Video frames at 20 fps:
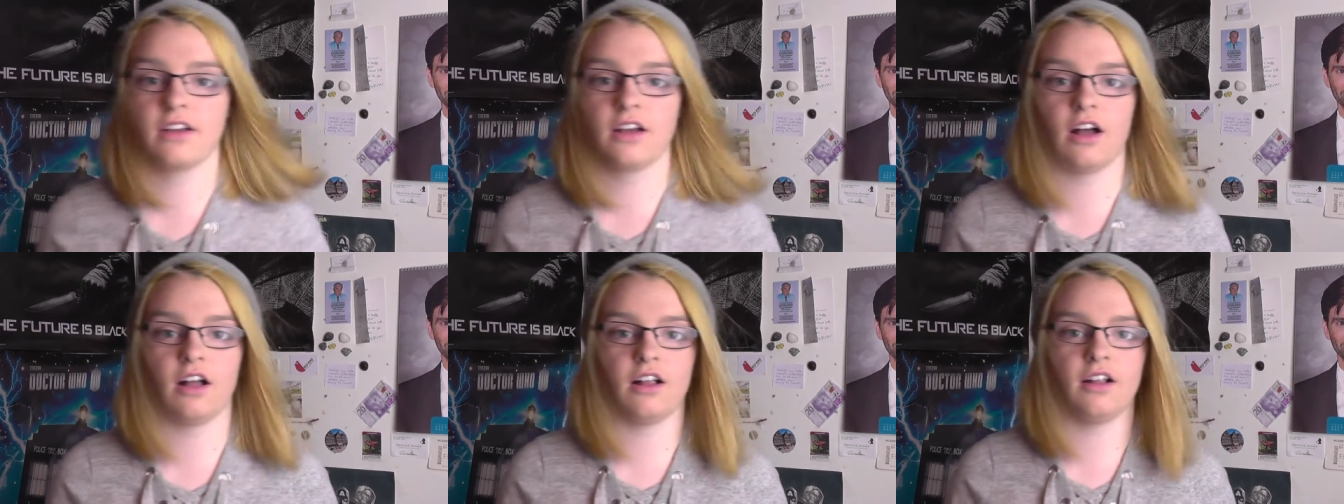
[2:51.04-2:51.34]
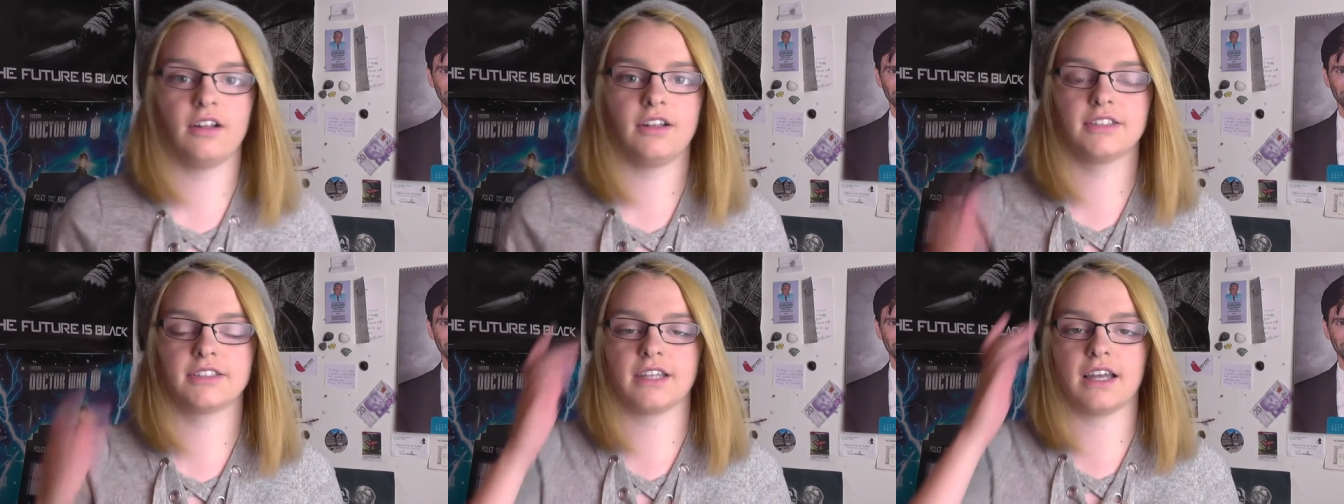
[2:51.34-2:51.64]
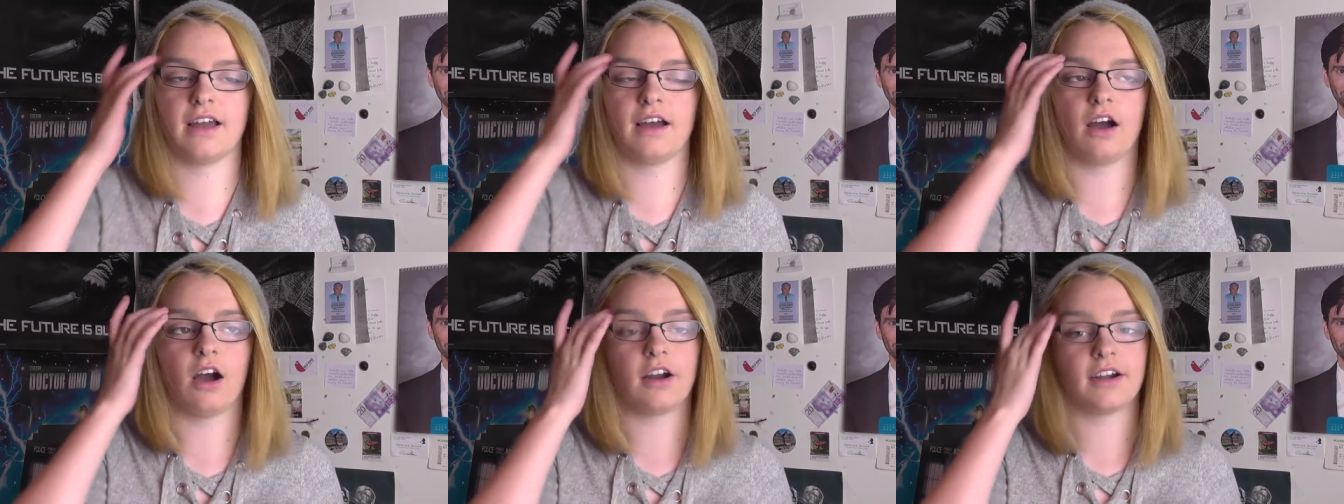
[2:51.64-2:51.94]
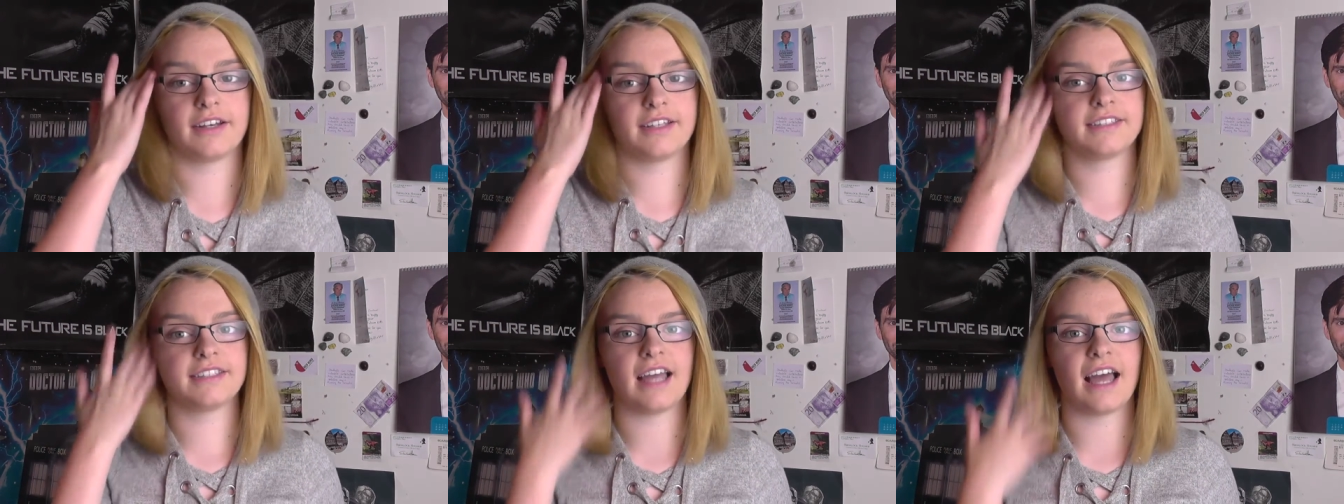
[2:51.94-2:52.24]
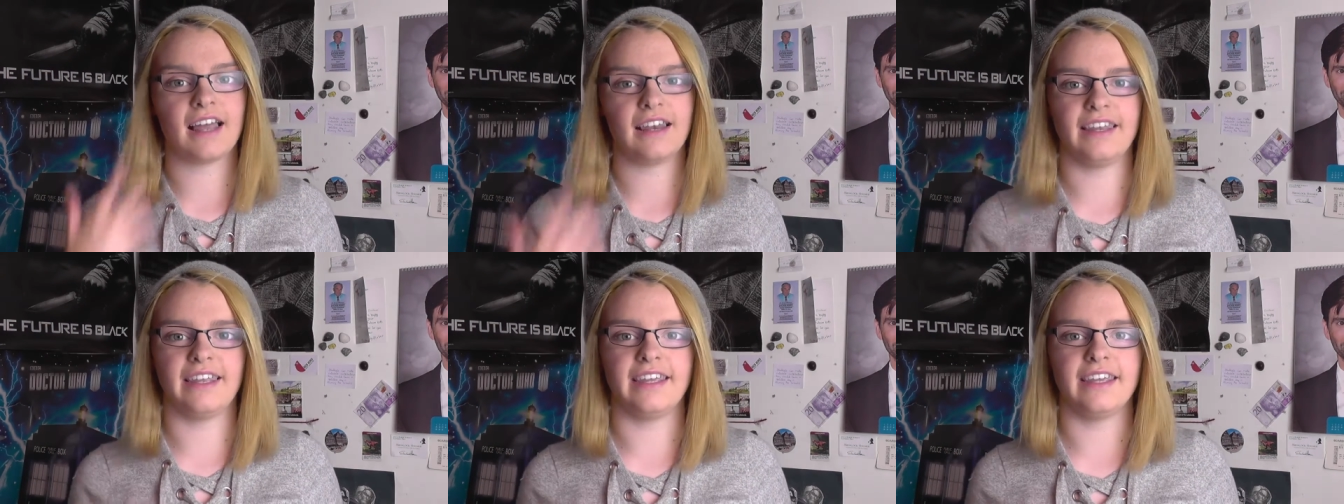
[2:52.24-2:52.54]
called uh, Artist
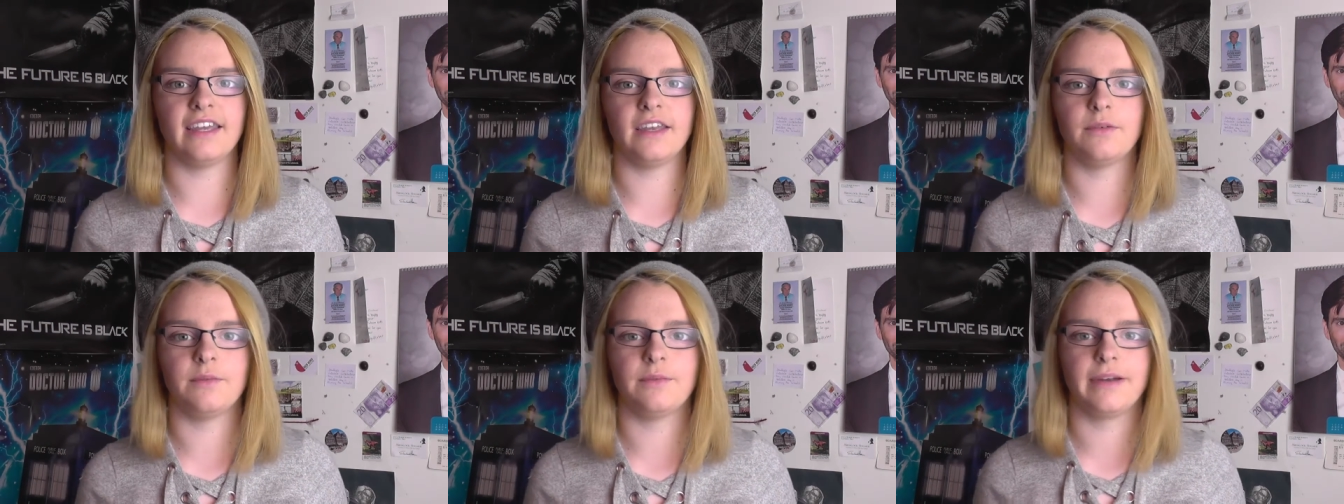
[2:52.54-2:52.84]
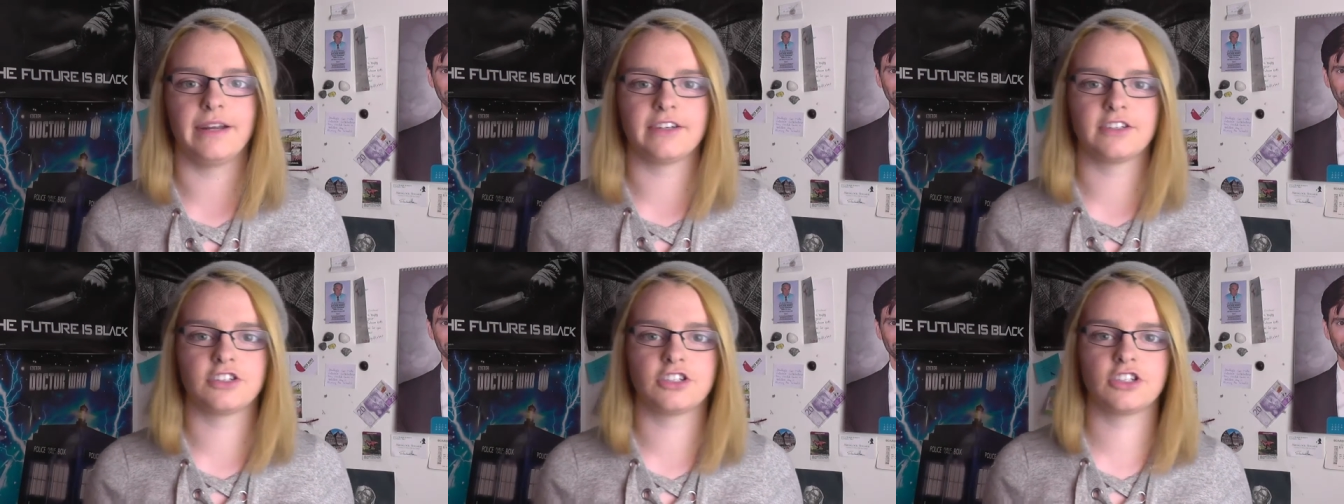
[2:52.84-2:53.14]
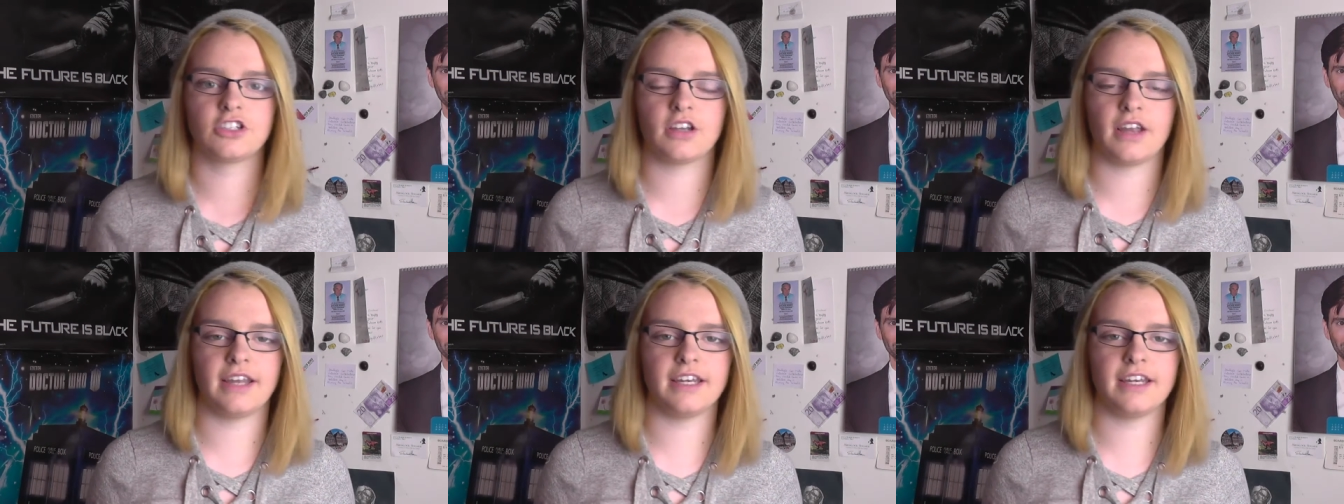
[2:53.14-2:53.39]
Alley in which